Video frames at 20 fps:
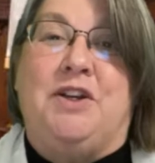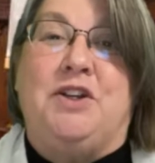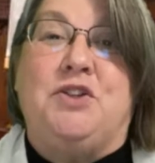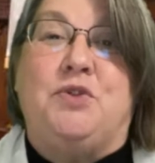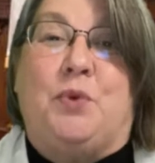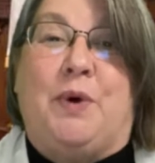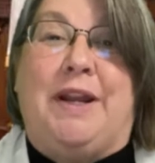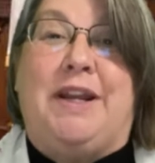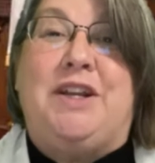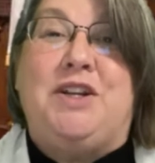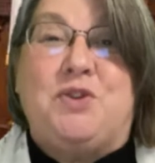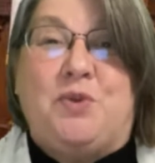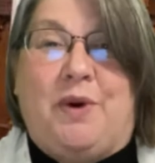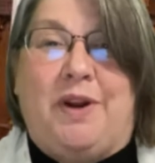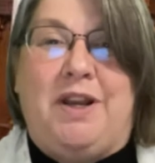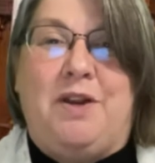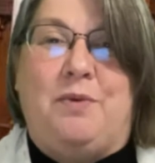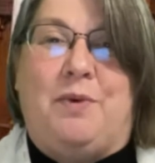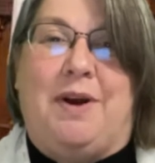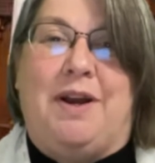
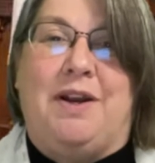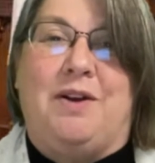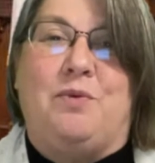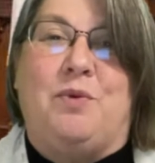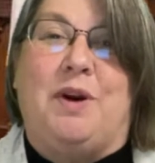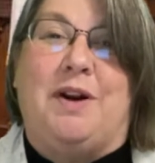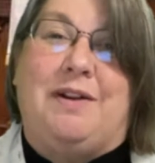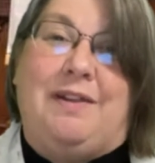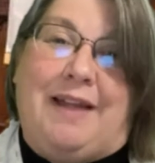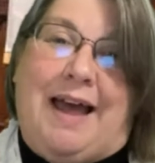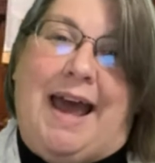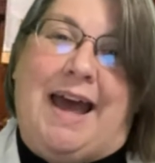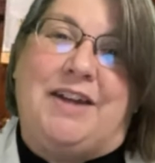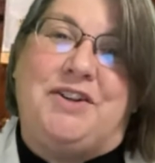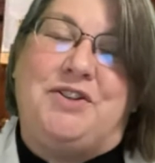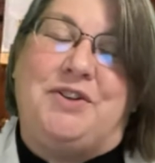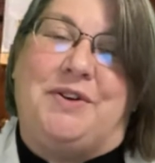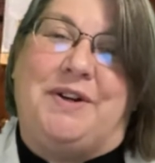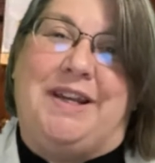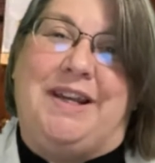2021. We're glad
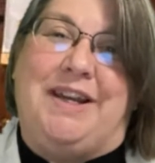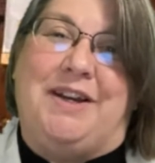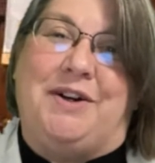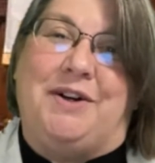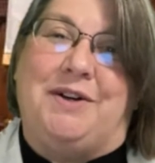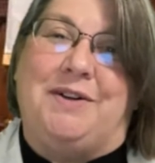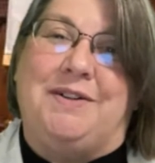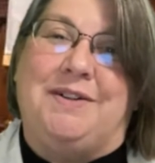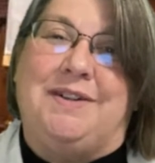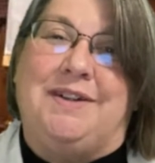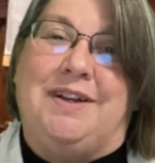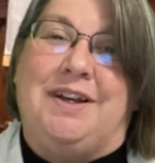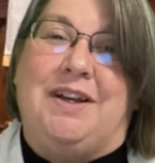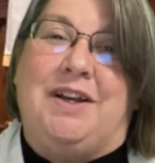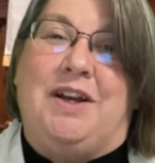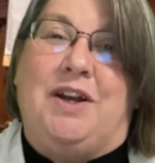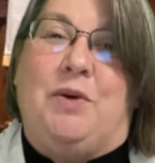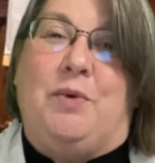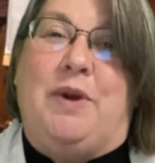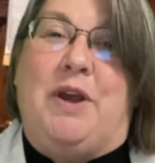you're here.
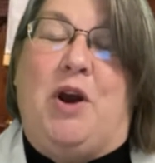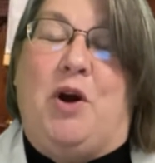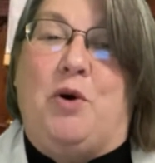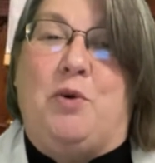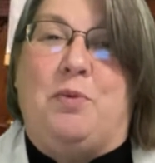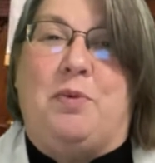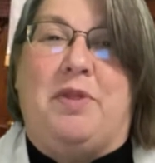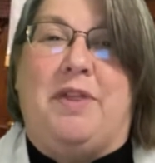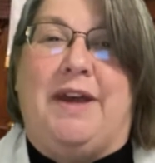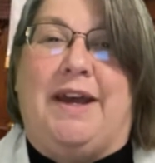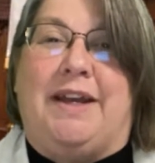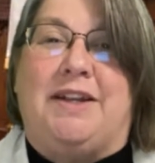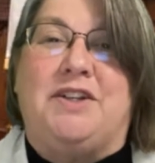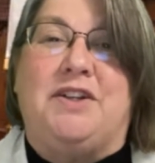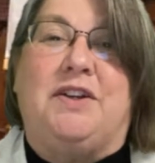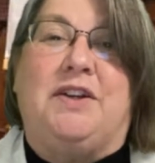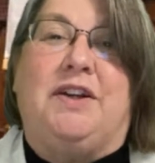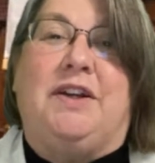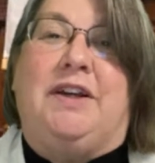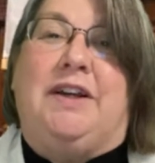We hope that
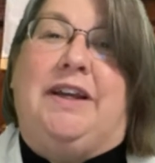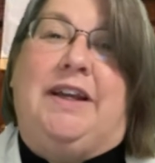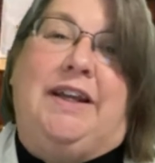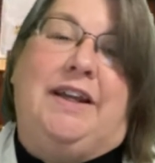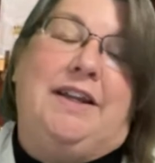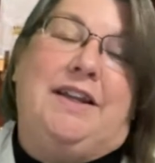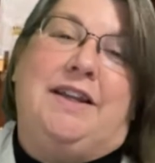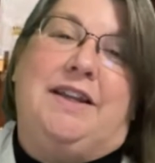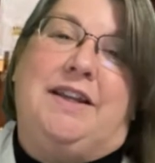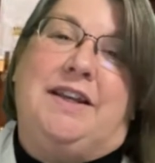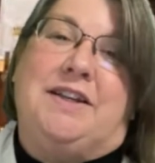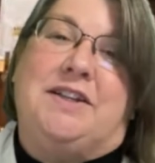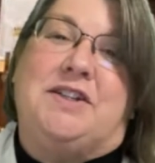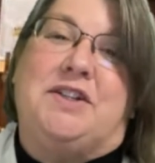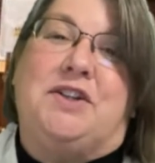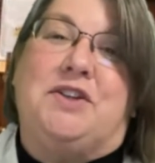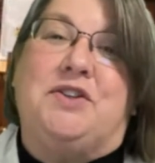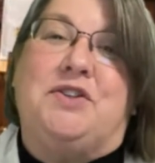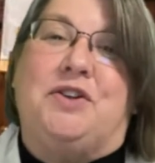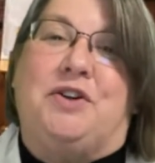in
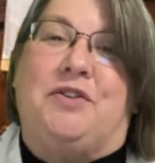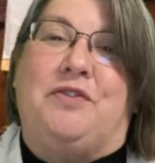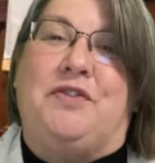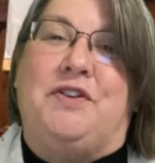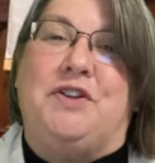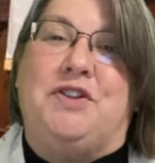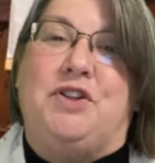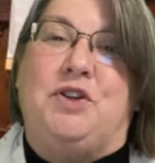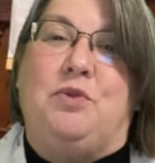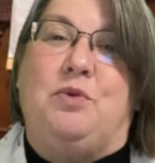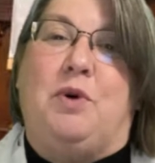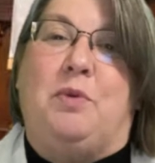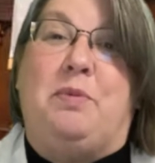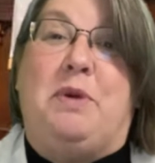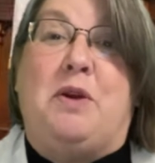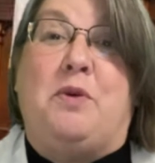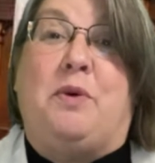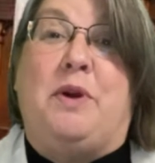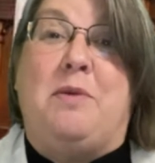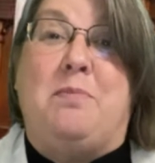this service, you will
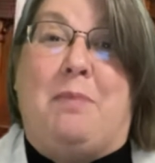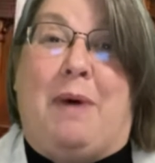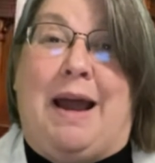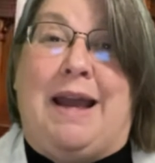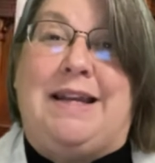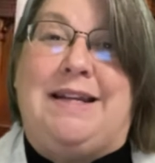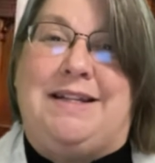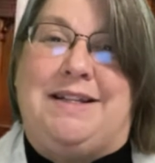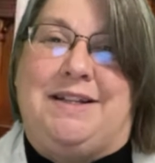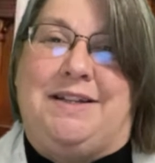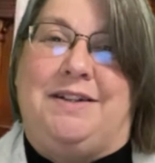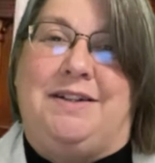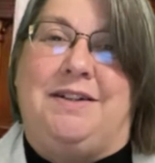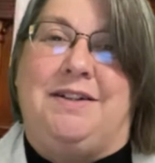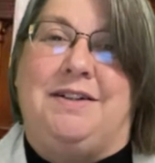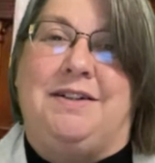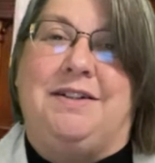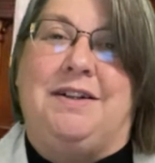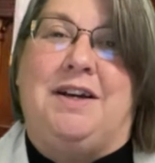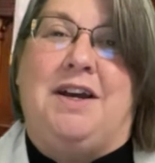be reminded
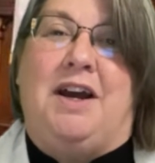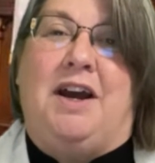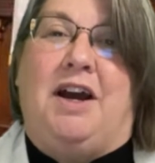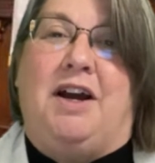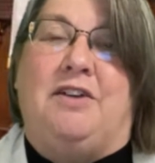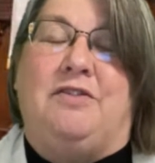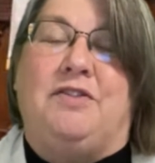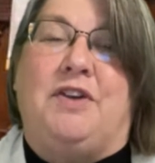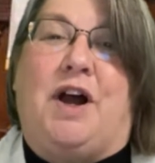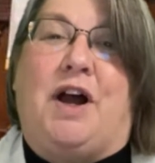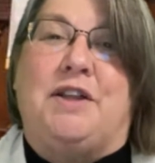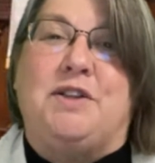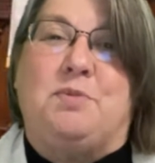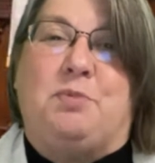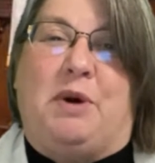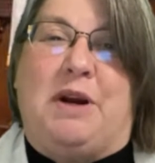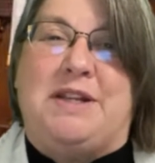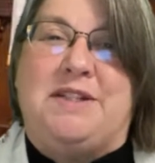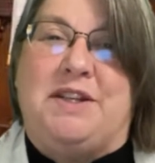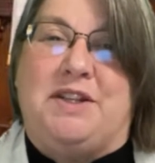of God's
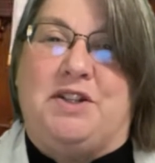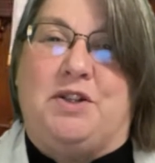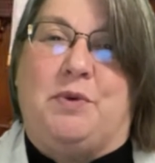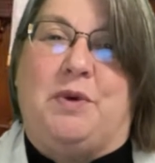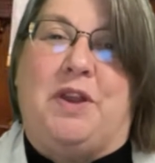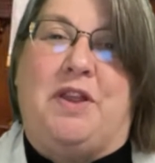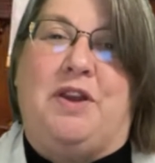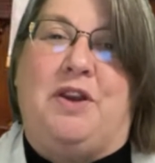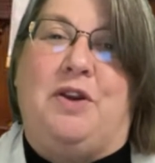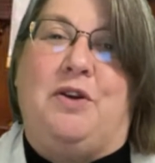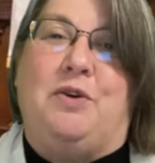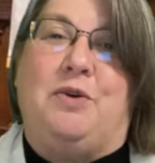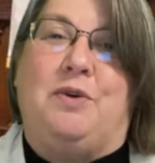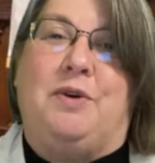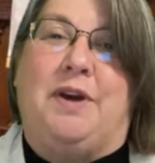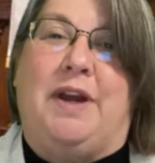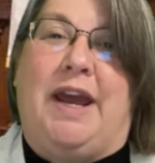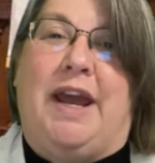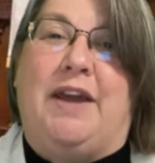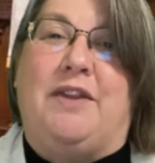presence with you
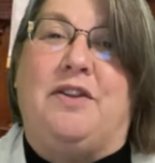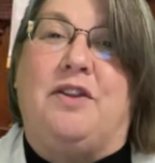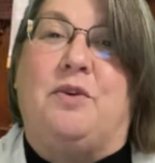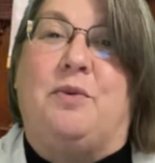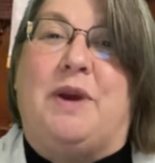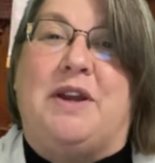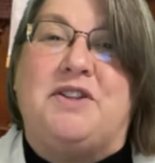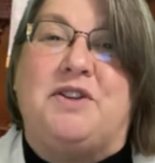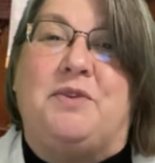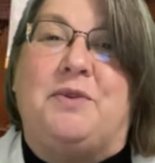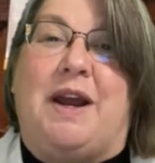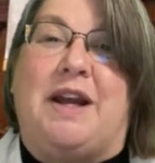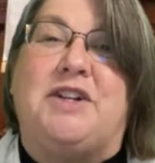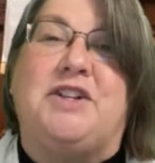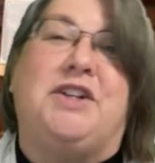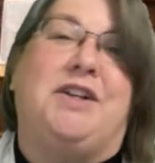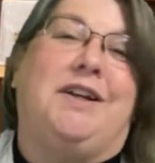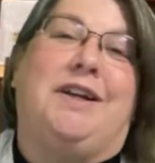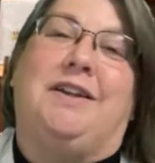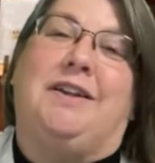and the
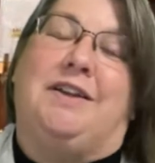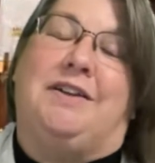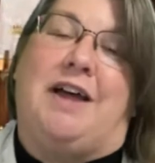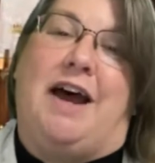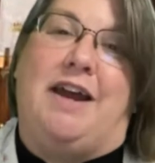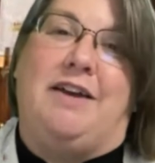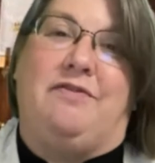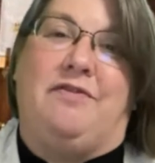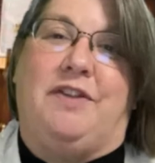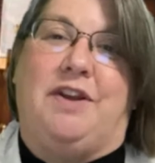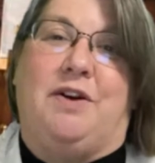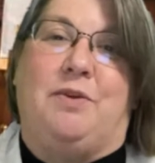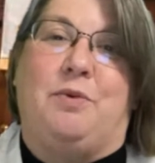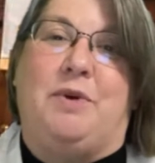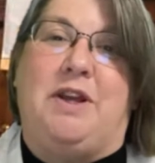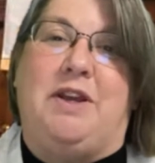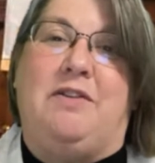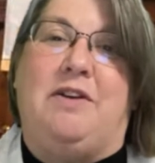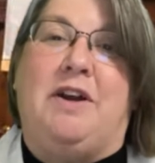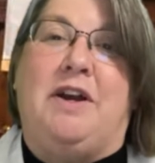resurrection and the life that
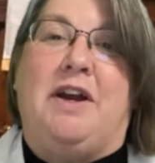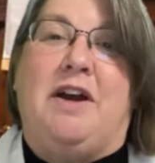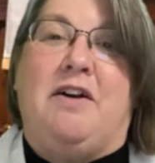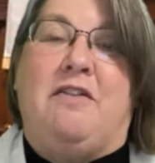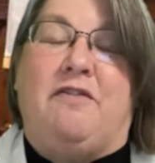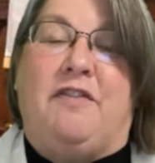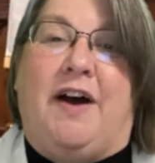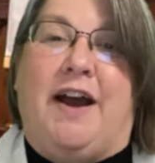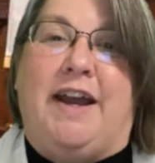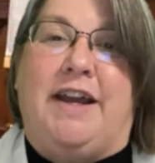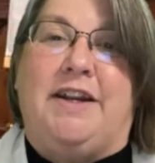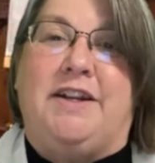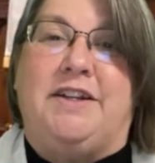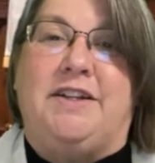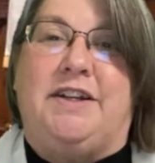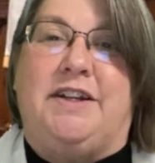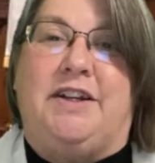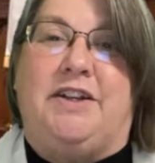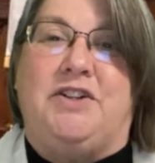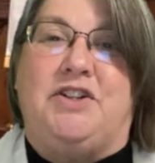we find
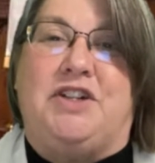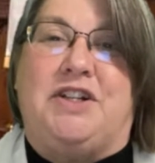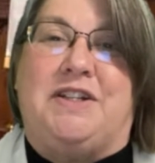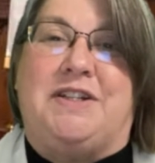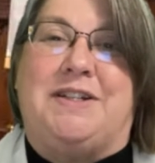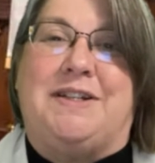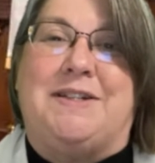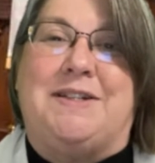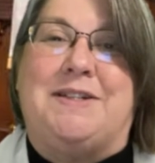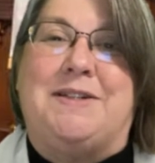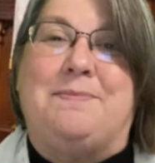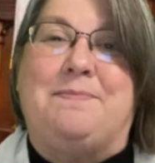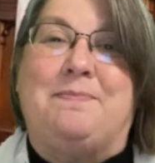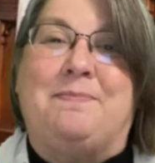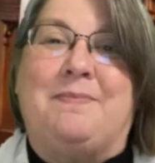in Jesus.